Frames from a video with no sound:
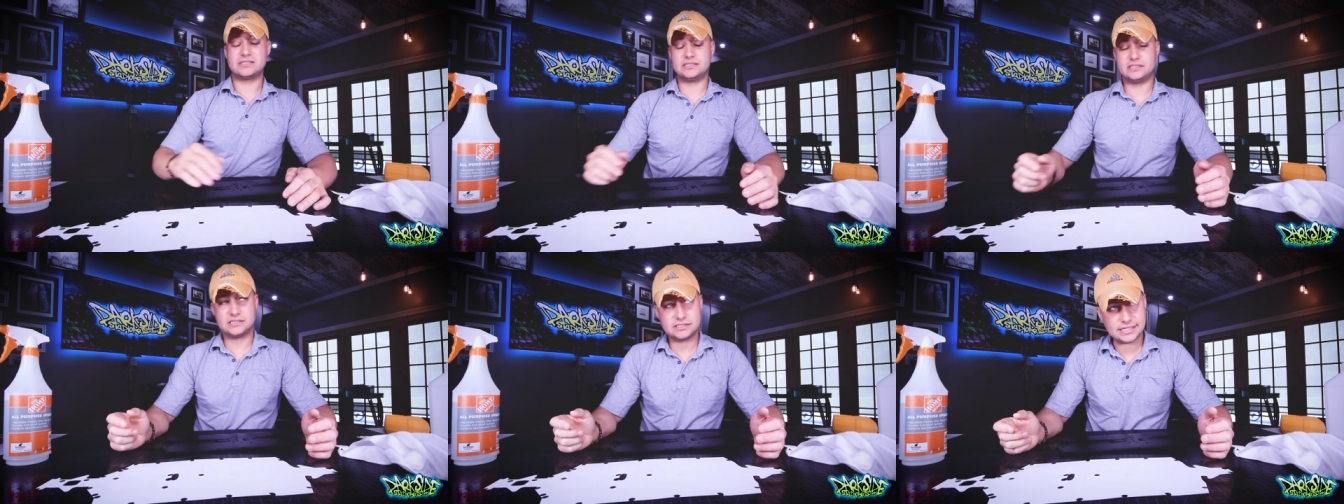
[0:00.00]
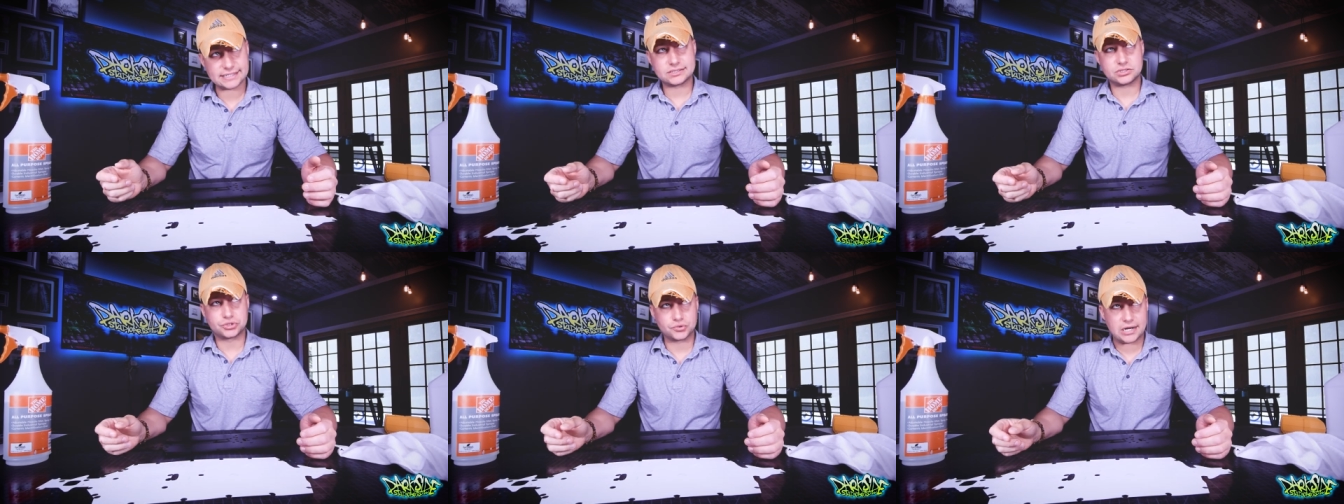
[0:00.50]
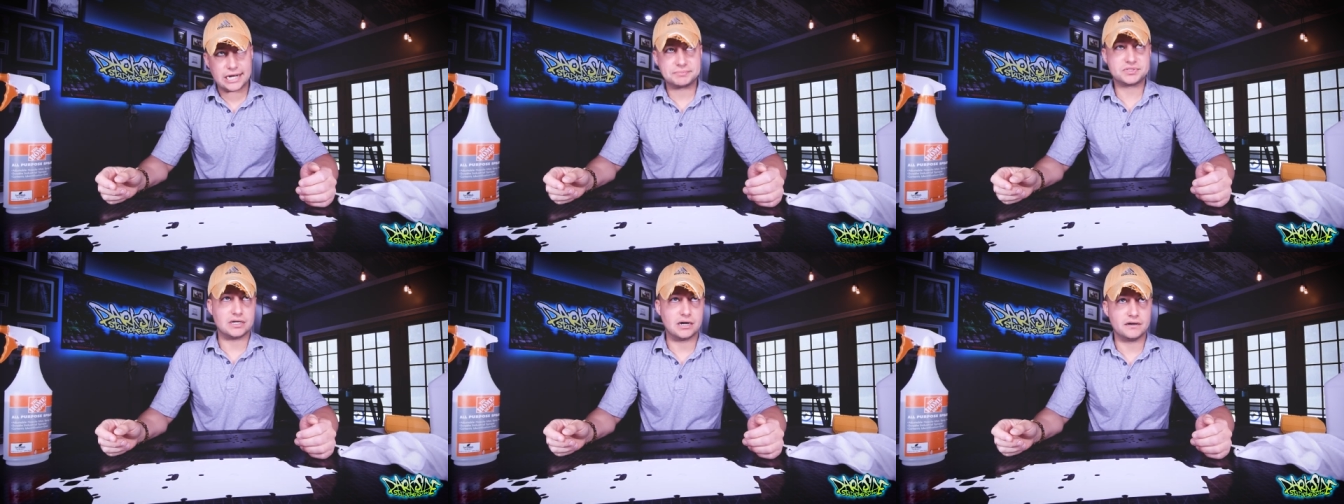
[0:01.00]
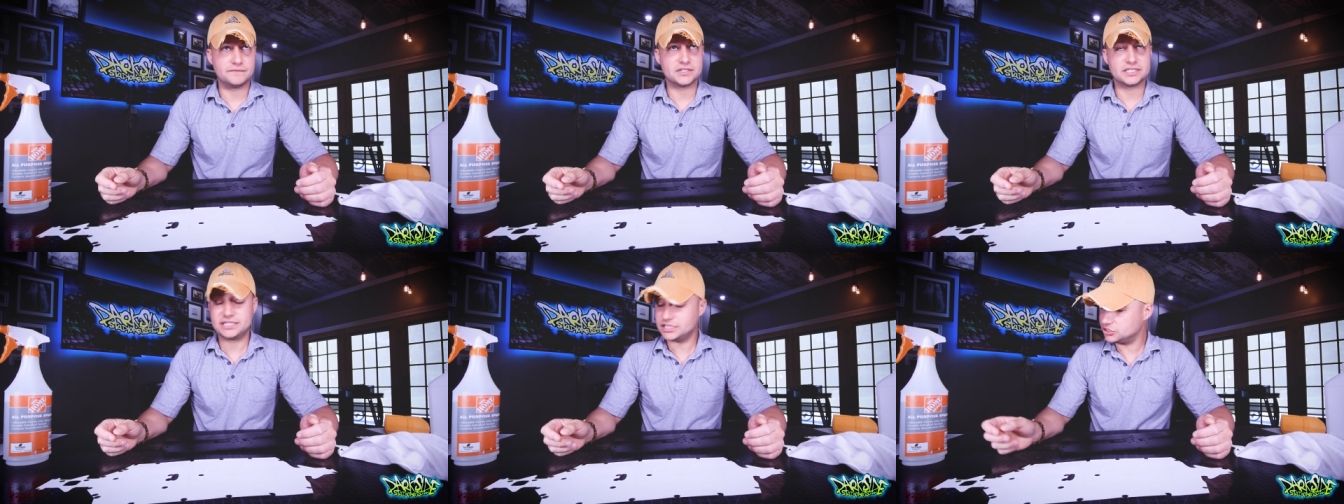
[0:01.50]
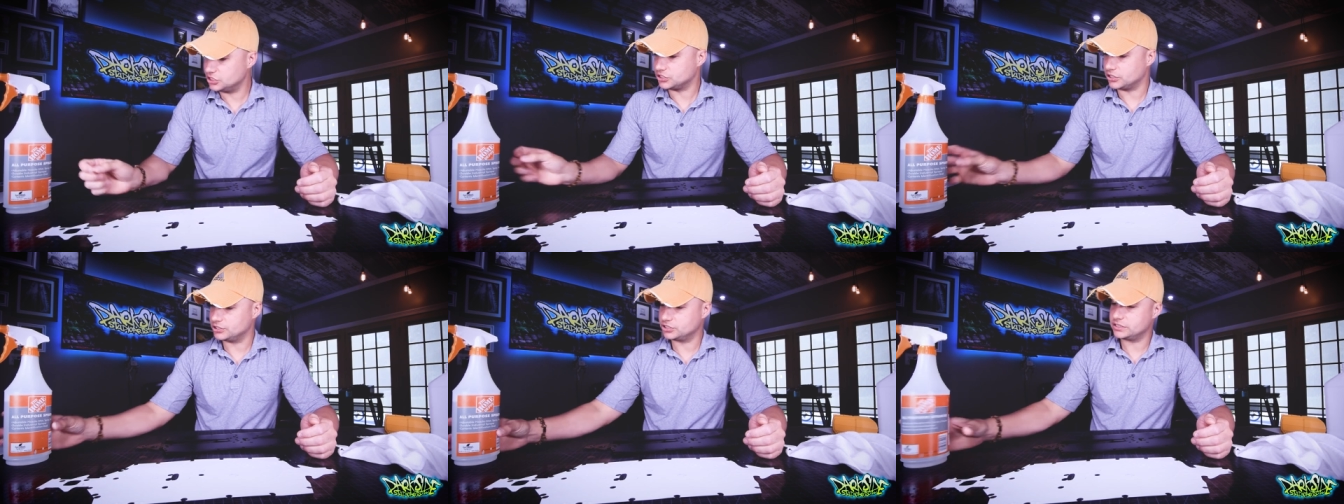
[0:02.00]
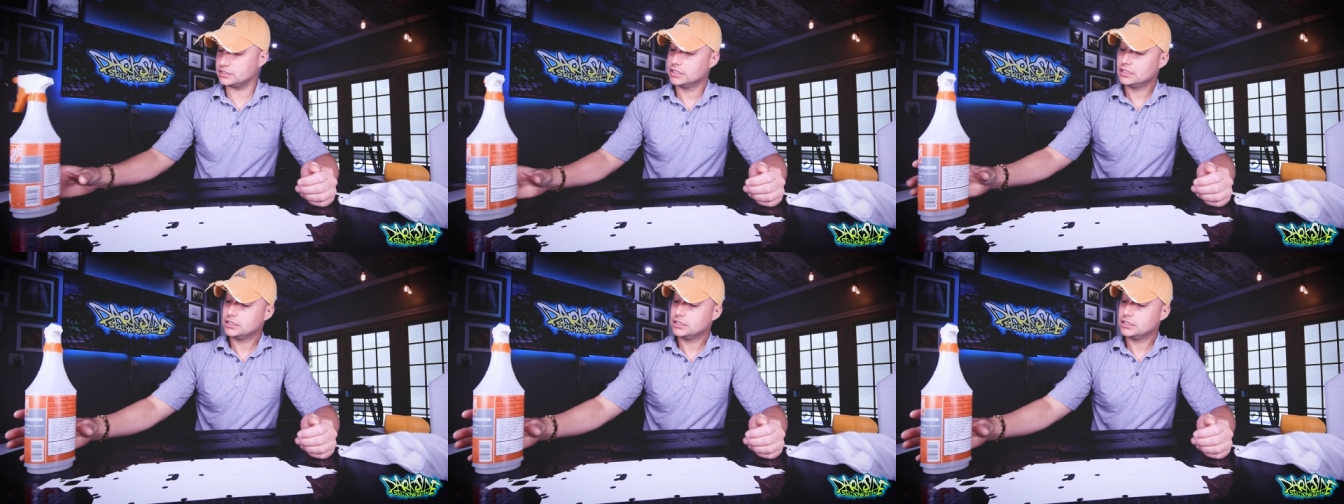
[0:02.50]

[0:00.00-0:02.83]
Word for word: six drops of dish detergent